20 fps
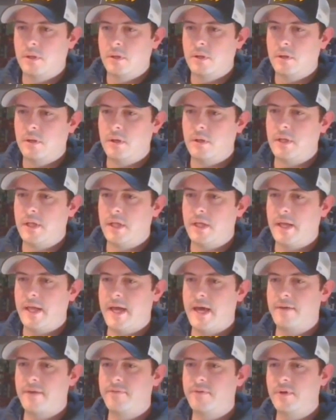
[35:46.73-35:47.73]
And then
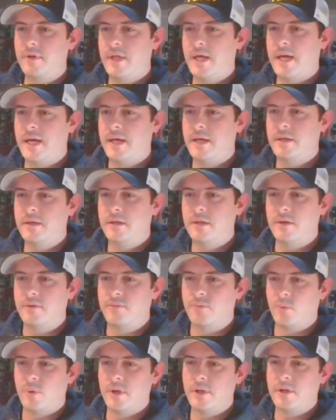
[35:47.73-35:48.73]
after that, if
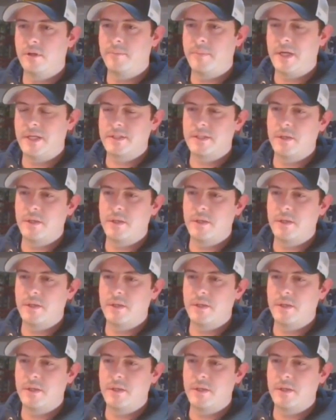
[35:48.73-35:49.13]
one of the mods